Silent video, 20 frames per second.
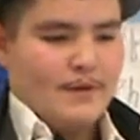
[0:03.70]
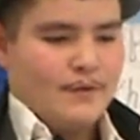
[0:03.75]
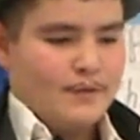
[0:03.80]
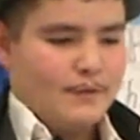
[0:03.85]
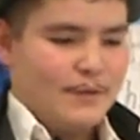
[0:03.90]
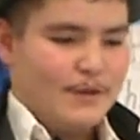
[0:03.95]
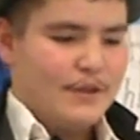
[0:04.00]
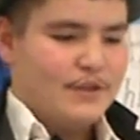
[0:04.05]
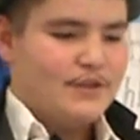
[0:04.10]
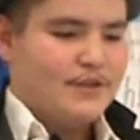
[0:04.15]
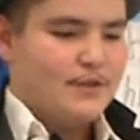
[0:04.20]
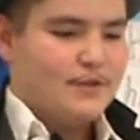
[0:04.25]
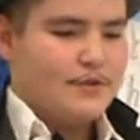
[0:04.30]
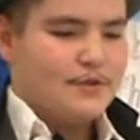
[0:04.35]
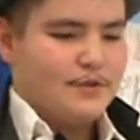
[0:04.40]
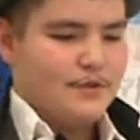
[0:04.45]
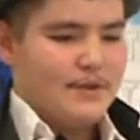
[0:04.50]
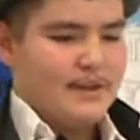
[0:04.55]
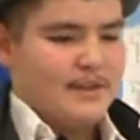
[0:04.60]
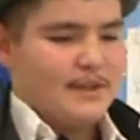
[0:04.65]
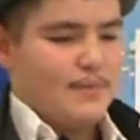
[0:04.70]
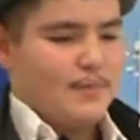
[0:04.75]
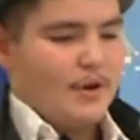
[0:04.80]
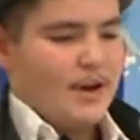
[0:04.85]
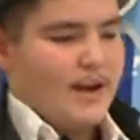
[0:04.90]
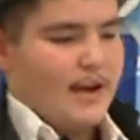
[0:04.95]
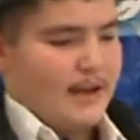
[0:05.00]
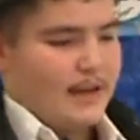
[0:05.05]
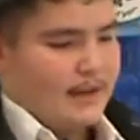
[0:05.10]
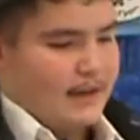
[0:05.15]
When the shoestrings
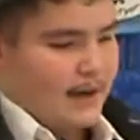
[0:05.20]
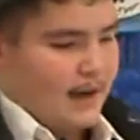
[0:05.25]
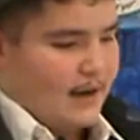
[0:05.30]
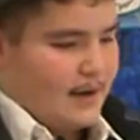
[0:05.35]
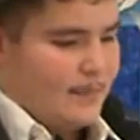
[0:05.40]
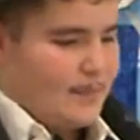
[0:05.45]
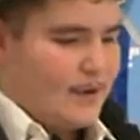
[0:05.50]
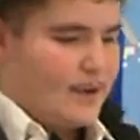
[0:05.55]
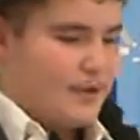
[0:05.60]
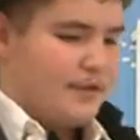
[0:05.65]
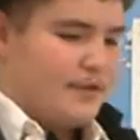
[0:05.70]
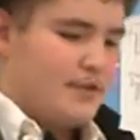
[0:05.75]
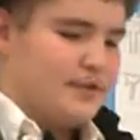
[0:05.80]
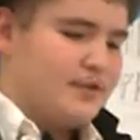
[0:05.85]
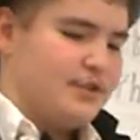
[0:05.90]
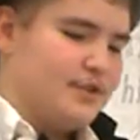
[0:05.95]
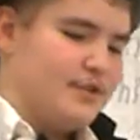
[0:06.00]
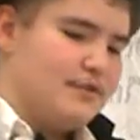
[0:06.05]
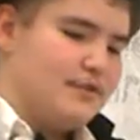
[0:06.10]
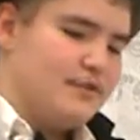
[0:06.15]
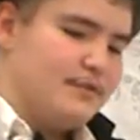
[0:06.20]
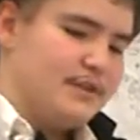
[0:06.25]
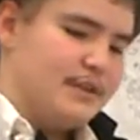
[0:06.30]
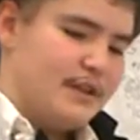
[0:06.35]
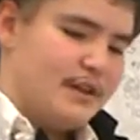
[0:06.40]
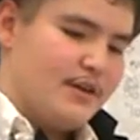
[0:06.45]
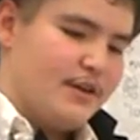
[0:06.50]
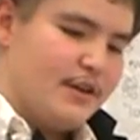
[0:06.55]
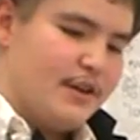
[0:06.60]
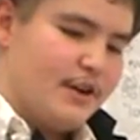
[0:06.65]
break on both your shoes
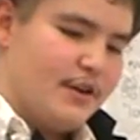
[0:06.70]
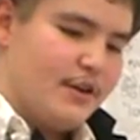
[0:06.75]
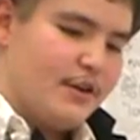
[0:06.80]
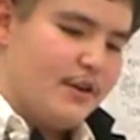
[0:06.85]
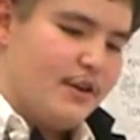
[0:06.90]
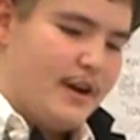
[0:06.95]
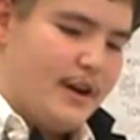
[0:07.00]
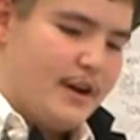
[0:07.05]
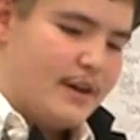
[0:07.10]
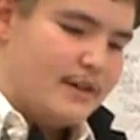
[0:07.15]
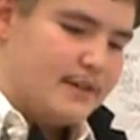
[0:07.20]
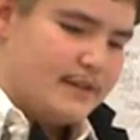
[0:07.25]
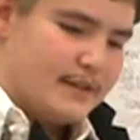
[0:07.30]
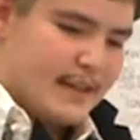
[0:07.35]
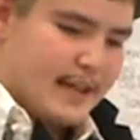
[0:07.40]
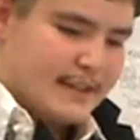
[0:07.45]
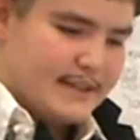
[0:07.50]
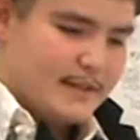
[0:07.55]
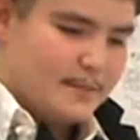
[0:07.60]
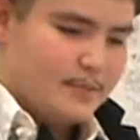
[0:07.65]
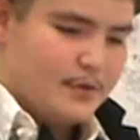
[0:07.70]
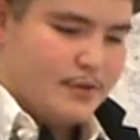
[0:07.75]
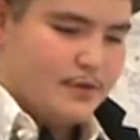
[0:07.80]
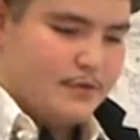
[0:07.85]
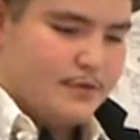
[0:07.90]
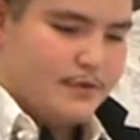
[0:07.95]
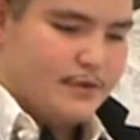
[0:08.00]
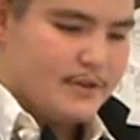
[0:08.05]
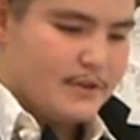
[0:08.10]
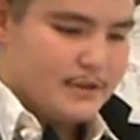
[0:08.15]
and you're in a hurry, that's the
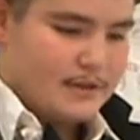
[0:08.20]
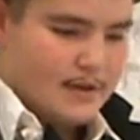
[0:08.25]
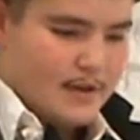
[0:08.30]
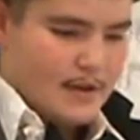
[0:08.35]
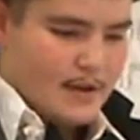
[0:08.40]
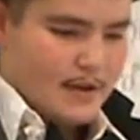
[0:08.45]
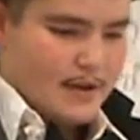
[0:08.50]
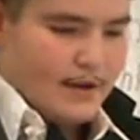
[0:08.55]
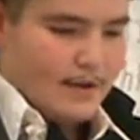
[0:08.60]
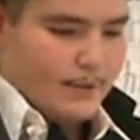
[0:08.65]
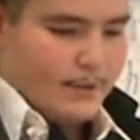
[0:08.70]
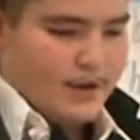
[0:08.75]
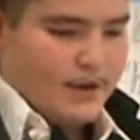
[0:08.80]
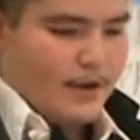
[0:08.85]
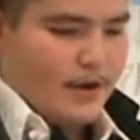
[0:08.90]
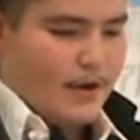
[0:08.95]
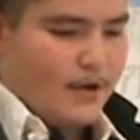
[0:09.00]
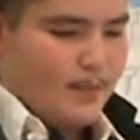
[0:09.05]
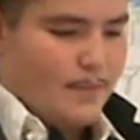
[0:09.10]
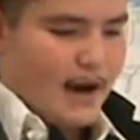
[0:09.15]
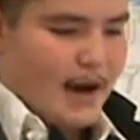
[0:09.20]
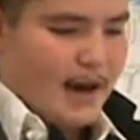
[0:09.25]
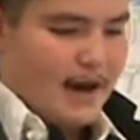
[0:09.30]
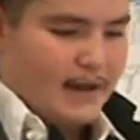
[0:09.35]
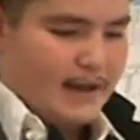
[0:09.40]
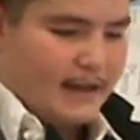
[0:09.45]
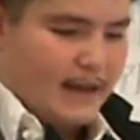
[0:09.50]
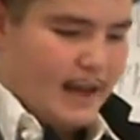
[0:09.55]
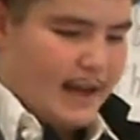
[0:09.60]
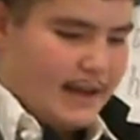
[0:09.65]
blues. When you go buy
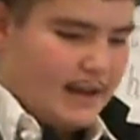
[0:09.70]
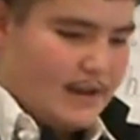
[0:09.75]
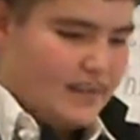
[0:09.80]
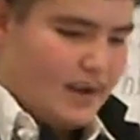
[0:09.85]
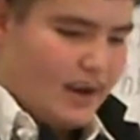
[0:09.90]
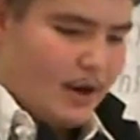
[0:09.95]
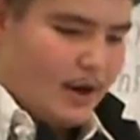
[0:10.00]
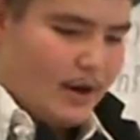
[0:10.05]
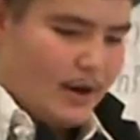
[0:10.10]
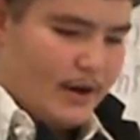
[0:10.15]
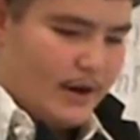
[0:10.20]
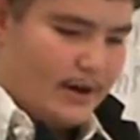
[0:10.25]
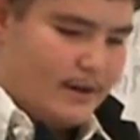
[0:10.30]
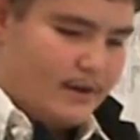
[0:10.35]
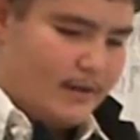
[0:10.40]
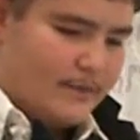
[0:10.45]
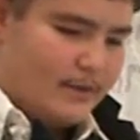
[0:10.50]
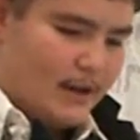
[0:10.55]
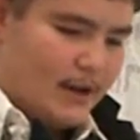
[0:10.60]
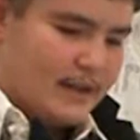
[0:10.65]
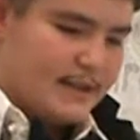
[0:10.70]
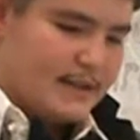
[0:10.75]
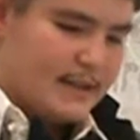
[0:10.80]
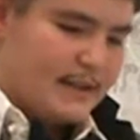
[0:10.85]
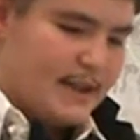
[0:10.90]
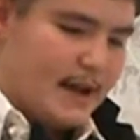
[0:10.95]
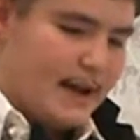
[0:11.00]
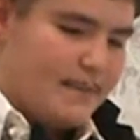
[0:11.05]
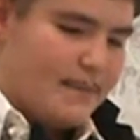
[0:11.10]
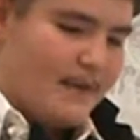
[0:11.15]
a candy bar and you've lost the
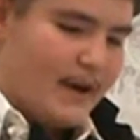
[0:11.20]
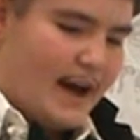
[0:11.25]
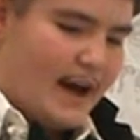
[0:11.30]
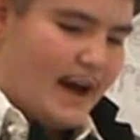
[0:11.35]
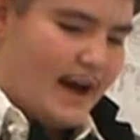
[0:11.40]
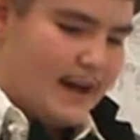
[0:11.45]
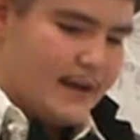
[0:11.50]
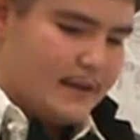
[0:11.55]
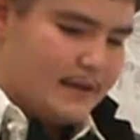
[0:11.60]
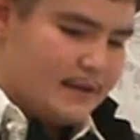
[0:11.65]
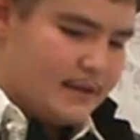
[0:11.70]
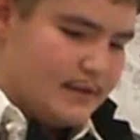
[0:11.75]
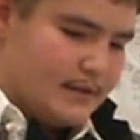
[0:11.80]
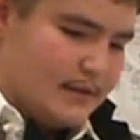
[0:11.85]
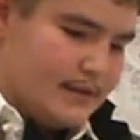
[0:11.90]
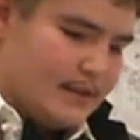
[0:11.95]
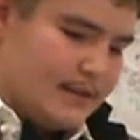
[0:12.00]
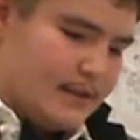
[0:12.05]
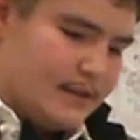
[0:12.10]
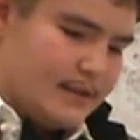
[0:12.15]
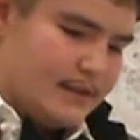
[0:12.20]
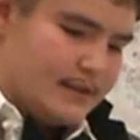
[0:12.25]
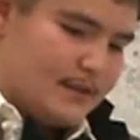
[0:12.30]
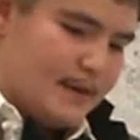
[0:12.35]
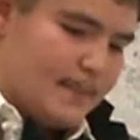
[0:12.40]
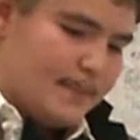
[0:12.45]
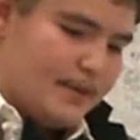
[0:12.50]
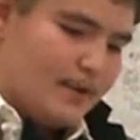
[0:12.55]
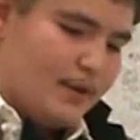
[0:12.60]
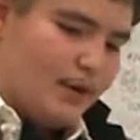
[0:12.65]
dime you had,
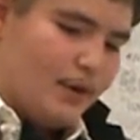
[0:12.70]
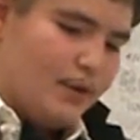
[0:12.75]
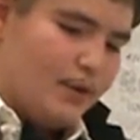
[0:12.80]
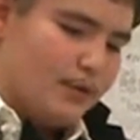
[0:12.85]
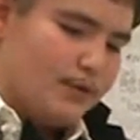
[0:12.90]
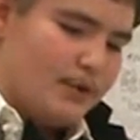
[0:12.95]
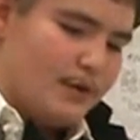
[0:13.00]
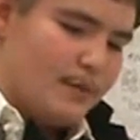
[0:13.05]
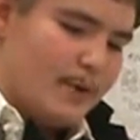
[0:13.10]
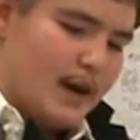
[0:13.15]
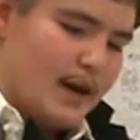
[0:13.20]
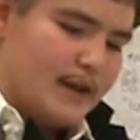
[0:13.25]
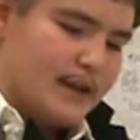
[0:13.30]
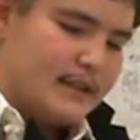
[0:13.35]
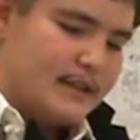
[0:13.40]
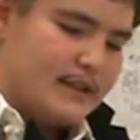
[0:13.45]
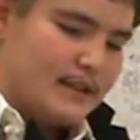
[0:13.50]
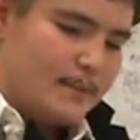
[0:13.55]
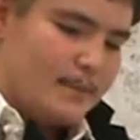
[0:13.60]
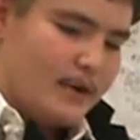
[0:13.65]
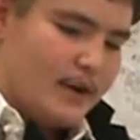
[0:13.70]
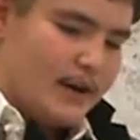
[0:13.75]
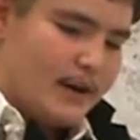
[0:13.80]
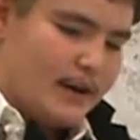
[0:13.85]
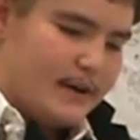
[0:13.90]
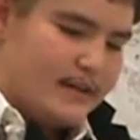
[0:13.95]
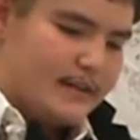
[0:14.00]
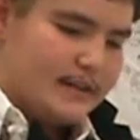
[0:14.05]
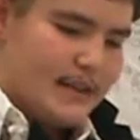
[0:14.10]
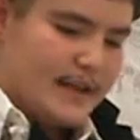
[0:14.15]
slip through a hole in your pocket
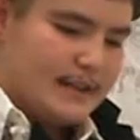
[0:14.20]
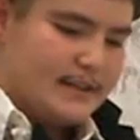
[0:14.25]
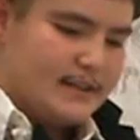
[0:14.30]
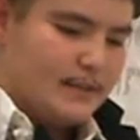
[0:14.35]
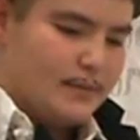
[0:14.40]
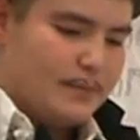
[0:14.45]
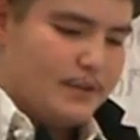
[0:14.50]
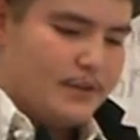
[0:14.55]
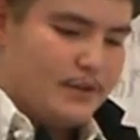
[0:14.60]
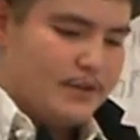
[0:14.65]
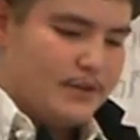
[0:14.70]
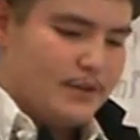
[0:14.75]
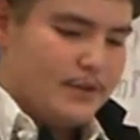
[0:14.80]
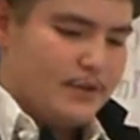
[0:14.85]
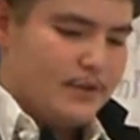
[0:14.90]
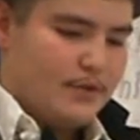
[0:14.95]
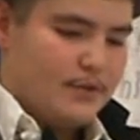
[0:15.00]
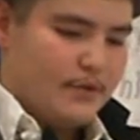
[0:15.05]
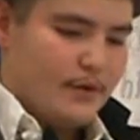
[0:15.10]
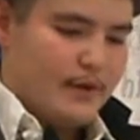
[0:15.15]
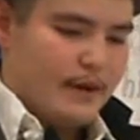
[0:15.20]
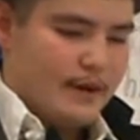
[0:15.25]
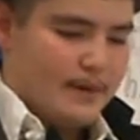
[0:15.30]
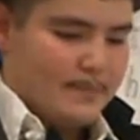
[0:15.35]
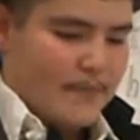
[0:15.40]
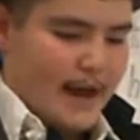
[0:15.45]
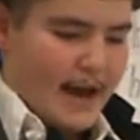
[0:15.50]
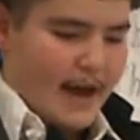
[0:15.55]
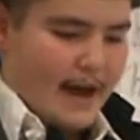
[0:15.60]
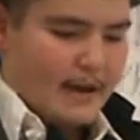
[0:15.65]
somewhere, that's the blues too, and
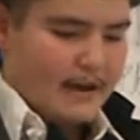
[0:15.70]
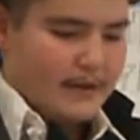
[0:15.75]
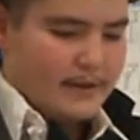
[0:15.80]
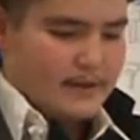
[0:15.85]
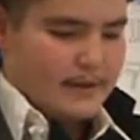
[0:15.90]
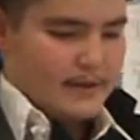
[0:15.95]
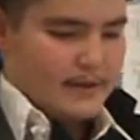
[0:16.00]
bad.